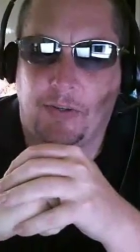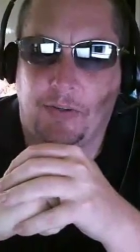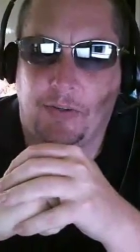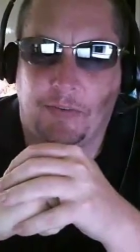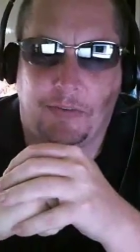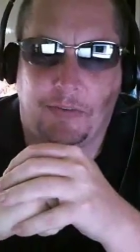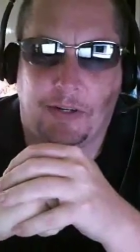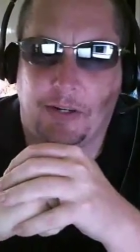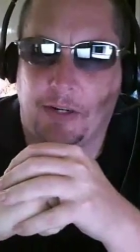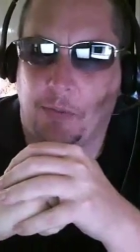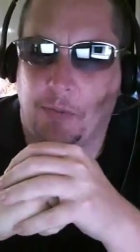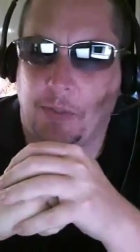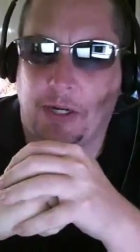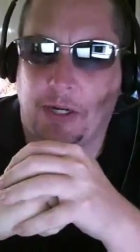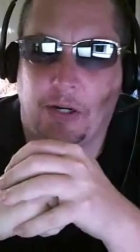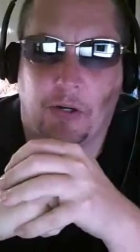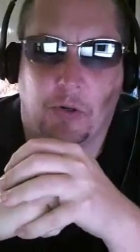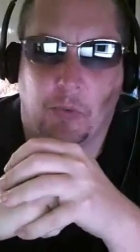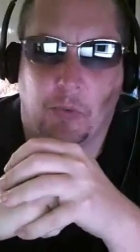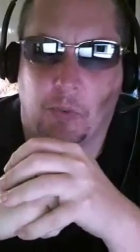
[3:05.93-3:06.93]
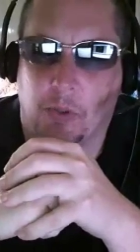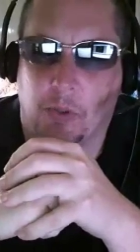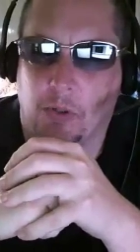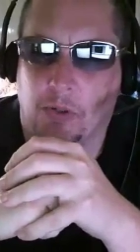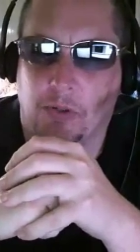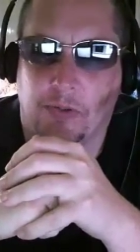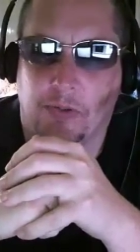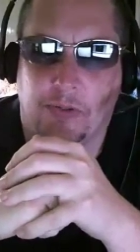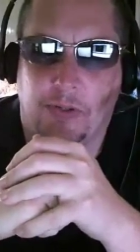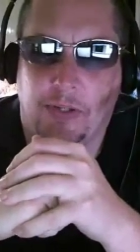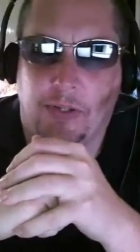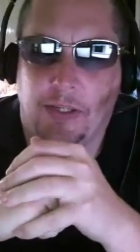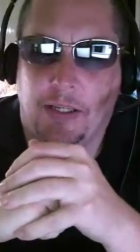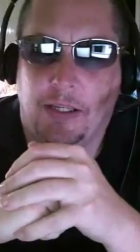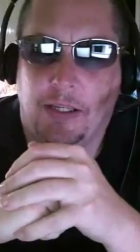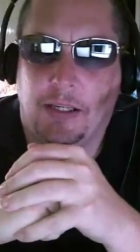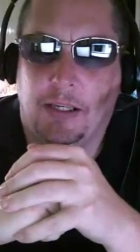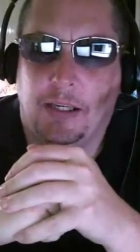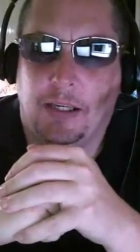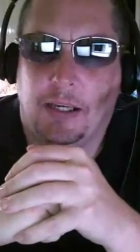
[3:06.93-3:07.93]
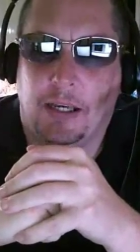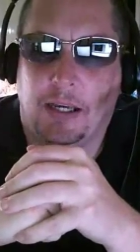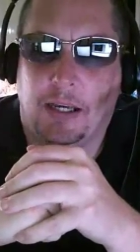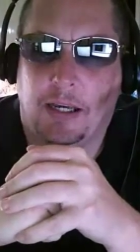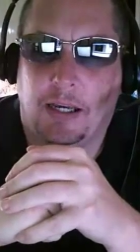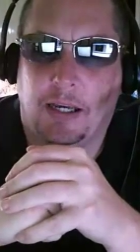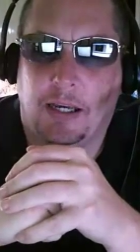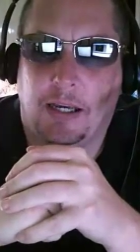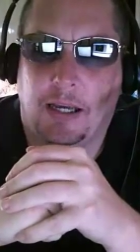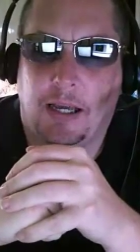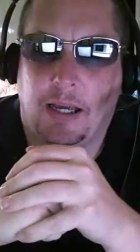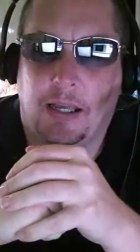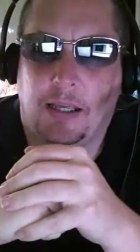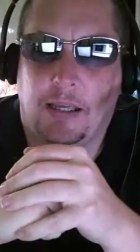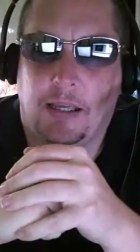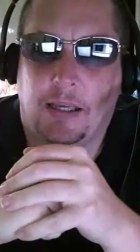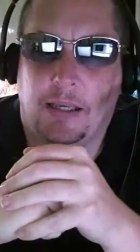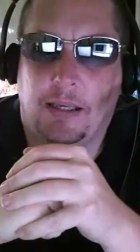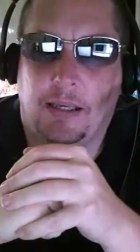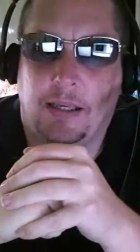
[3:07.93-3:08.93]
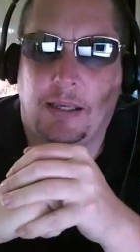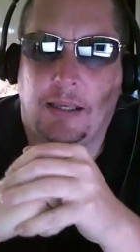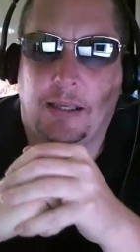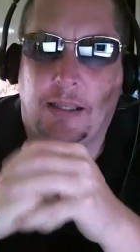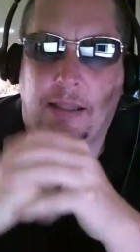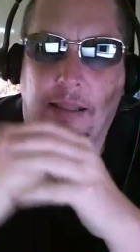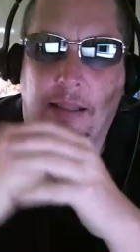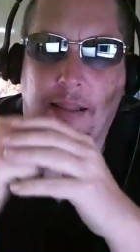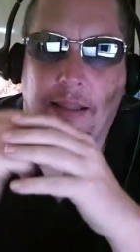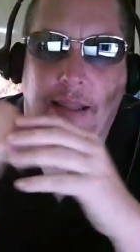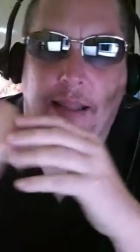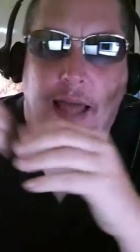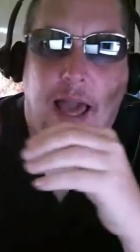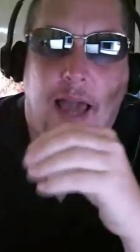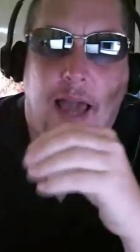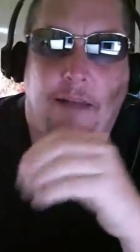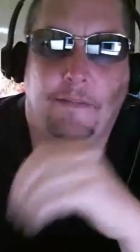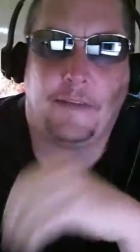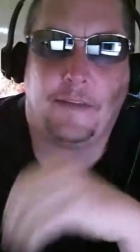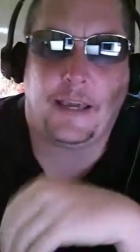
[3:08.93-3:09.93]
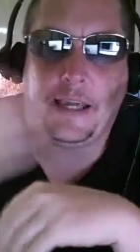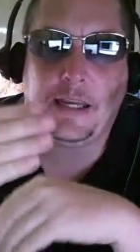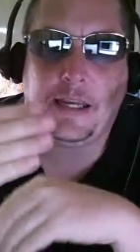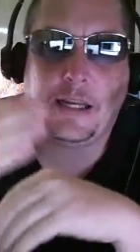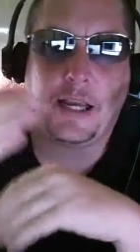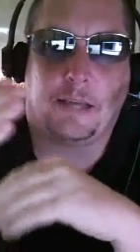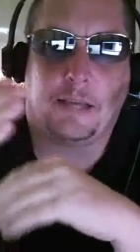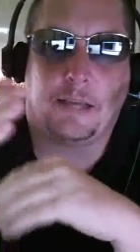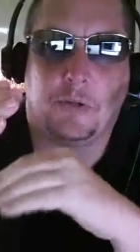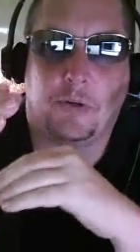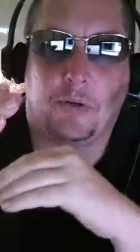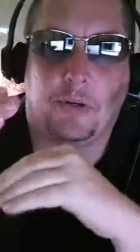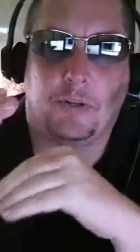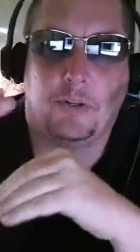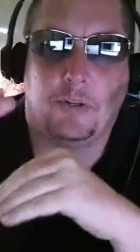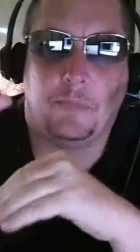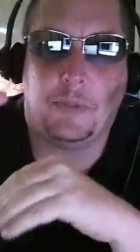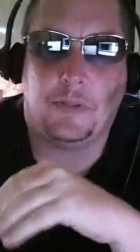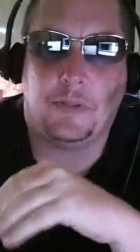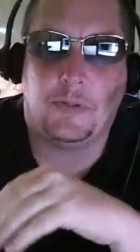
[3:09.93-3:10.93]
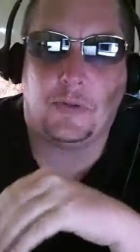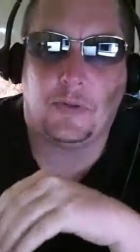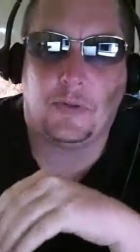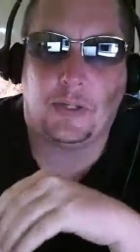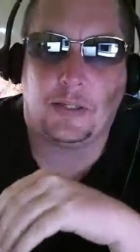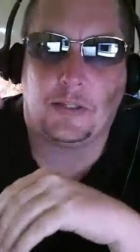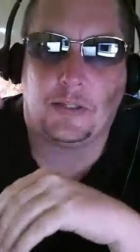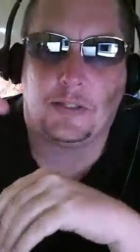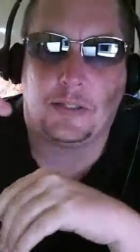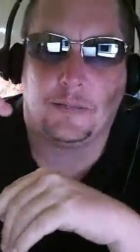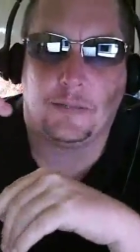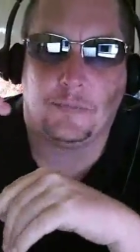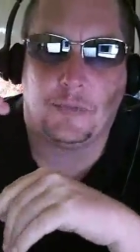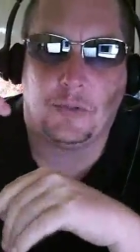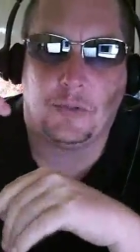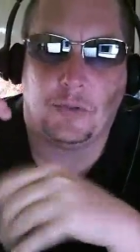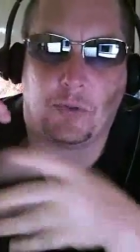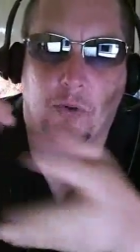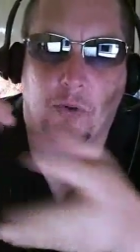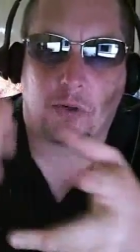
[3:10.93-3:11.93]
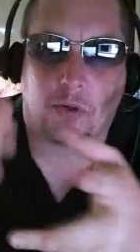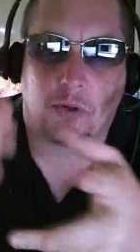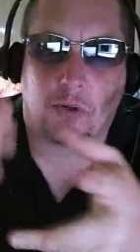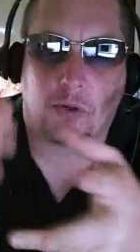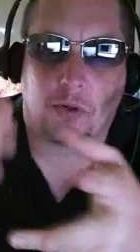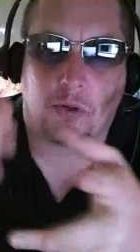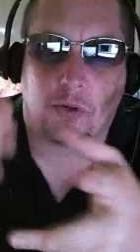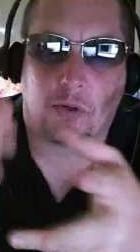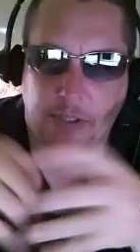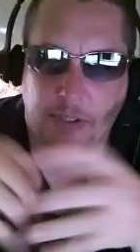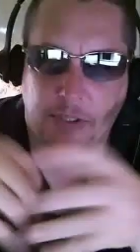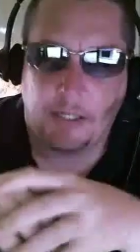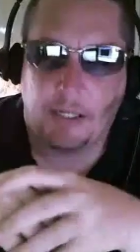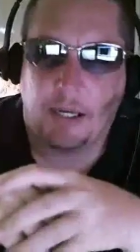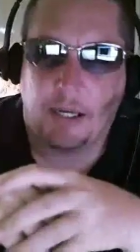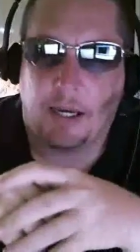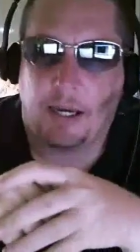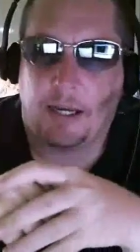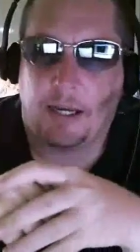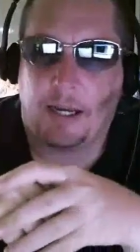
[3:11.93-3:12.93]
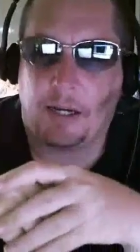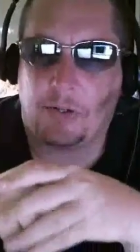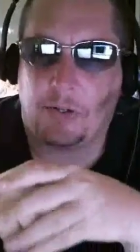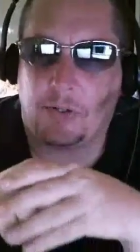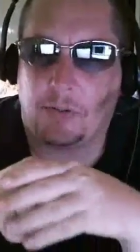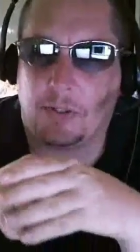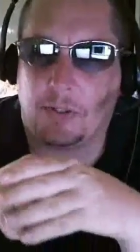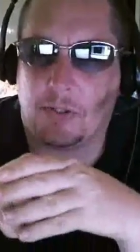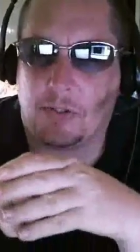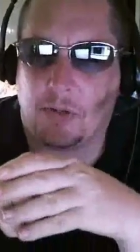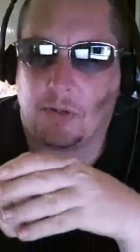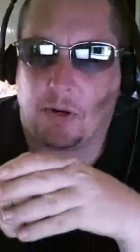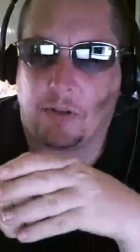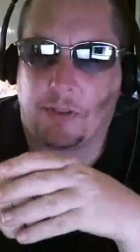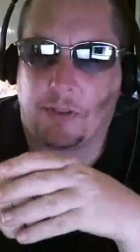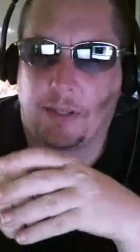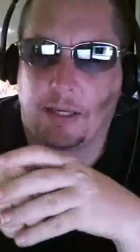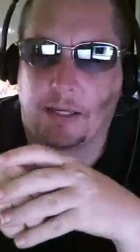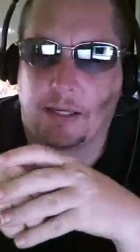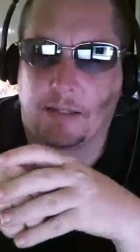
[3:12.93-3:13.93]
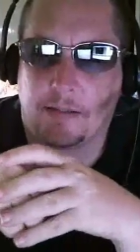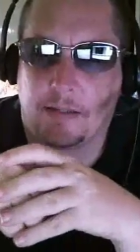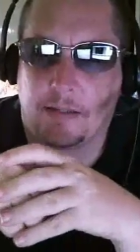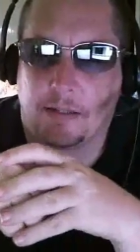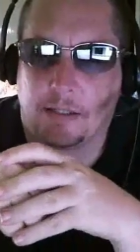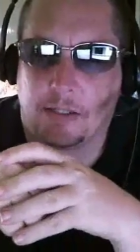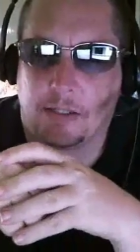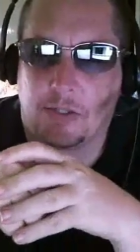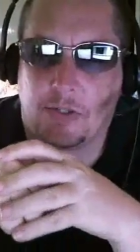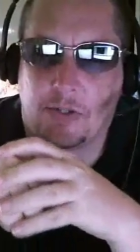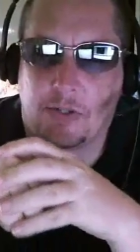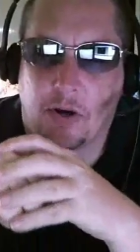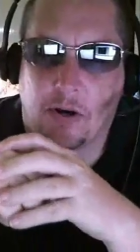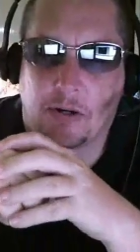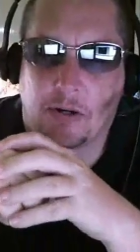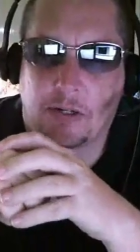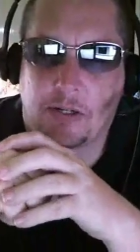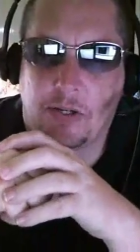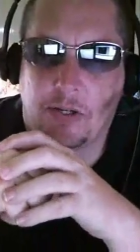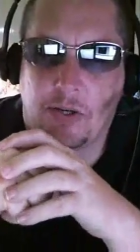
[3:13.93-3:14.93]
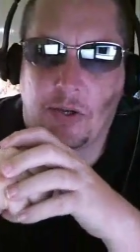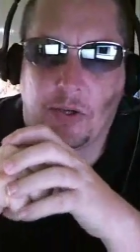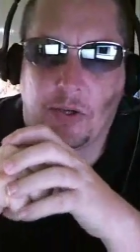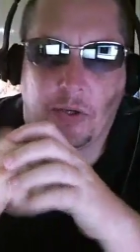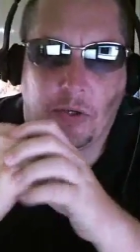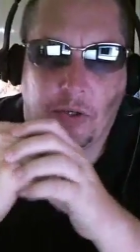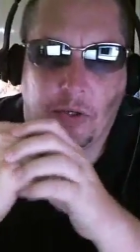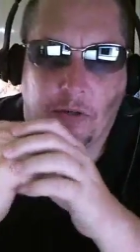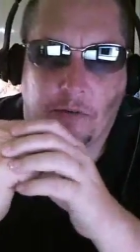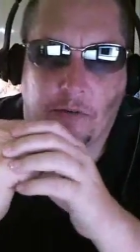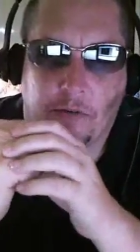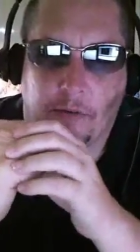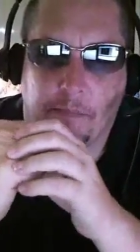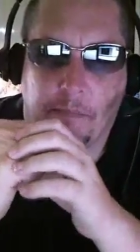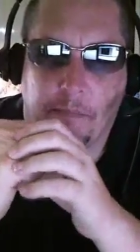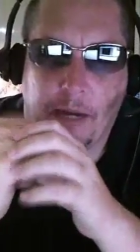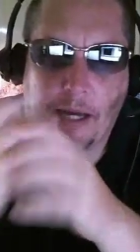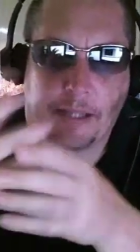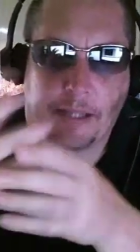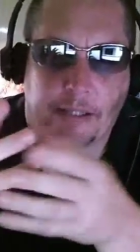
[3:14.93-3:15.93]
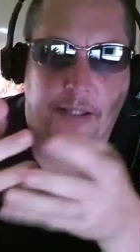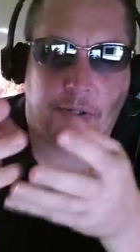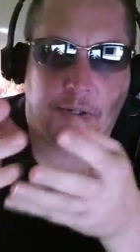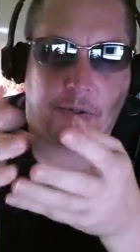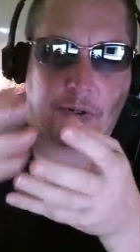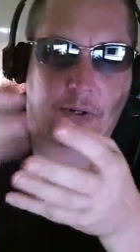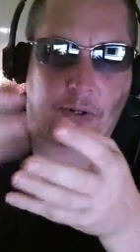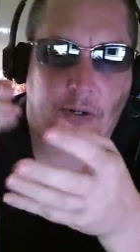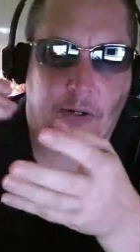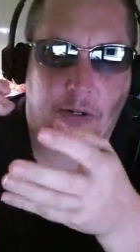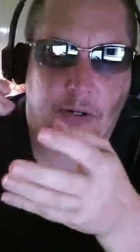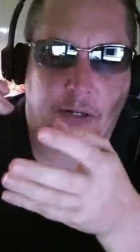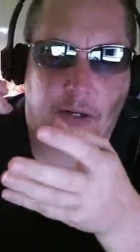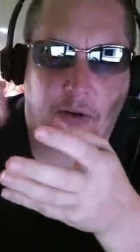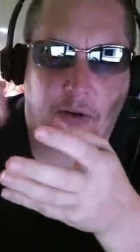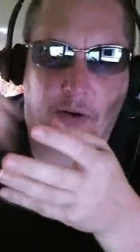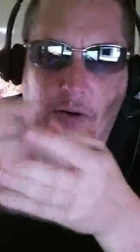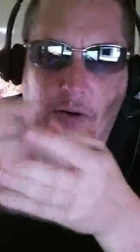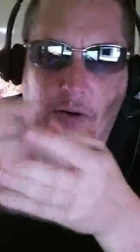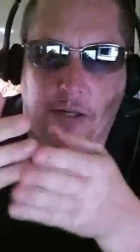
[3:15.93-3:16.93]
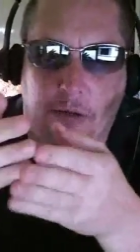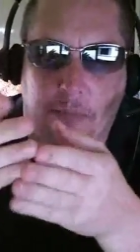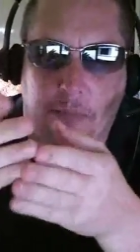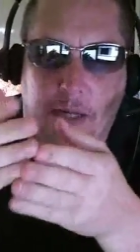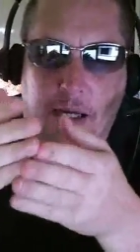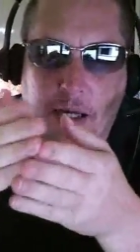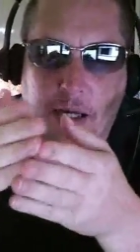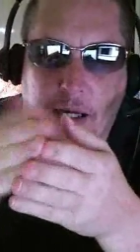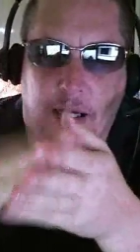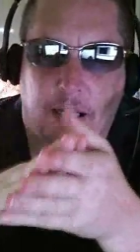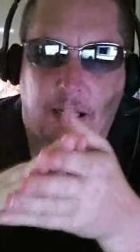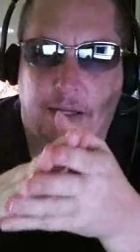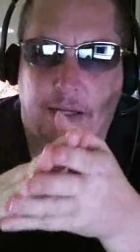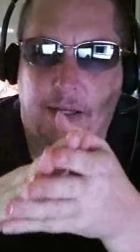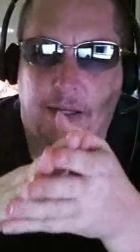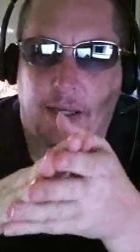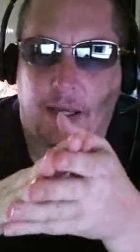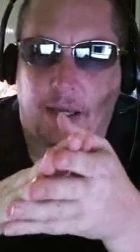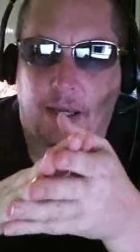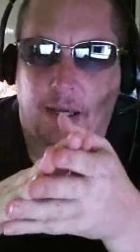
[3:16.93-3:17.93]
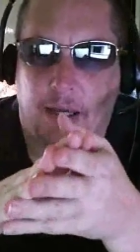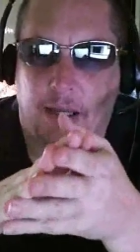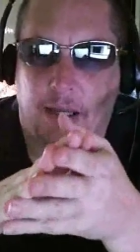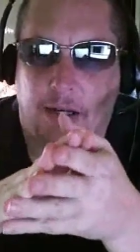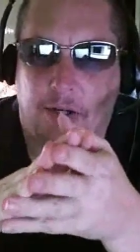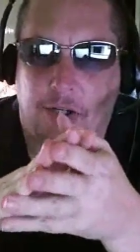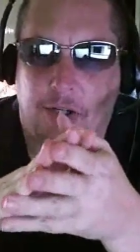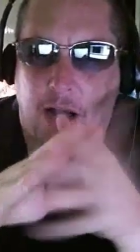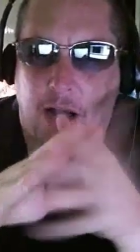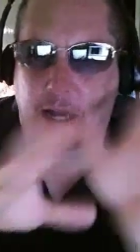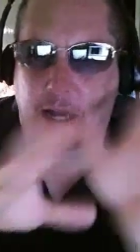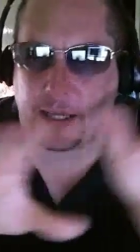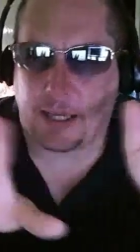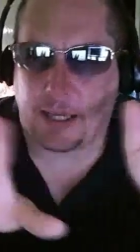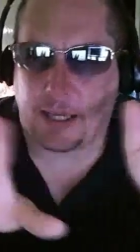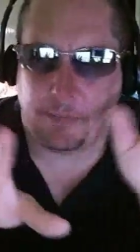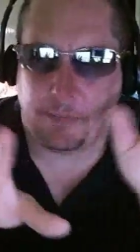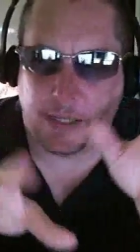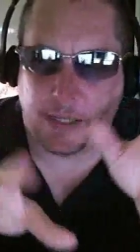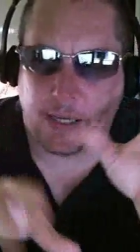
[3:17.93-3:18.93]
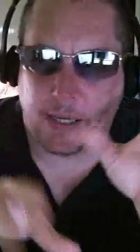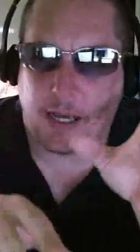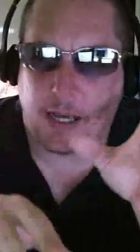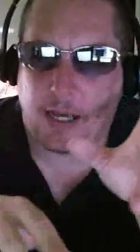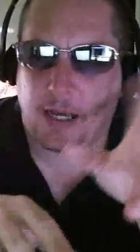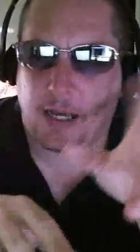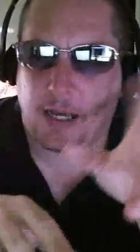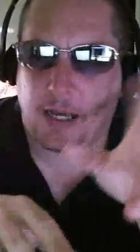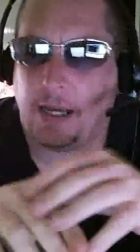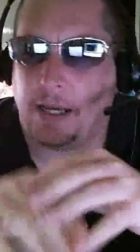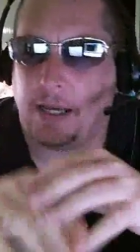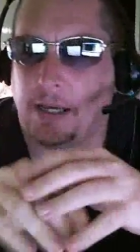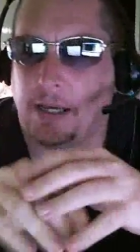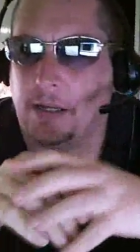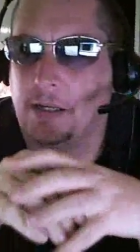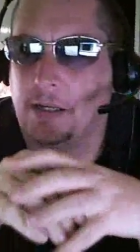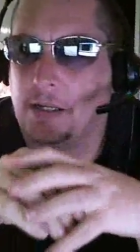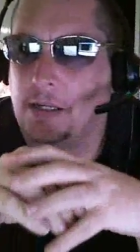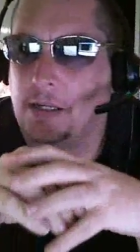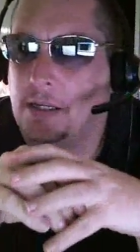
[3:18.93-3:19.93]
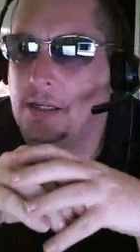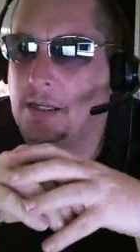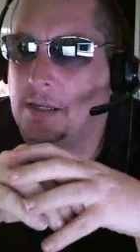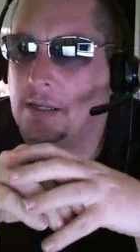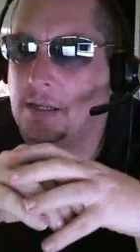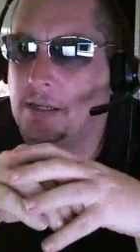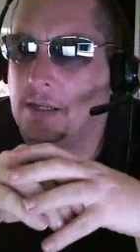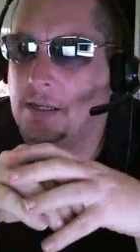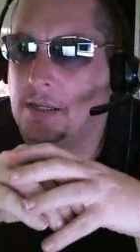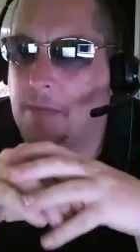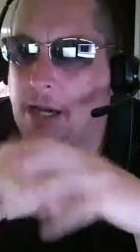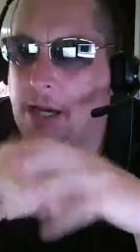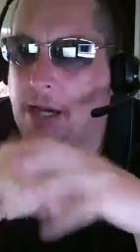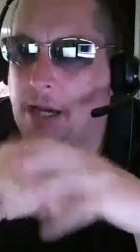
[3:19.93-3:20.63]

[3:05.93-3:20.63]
a very weird world. Uh, in that vein, I'm going to be doing some tutorials on how to install things. I'm going to start from ModLoader and audio mod and Shock API and, and mod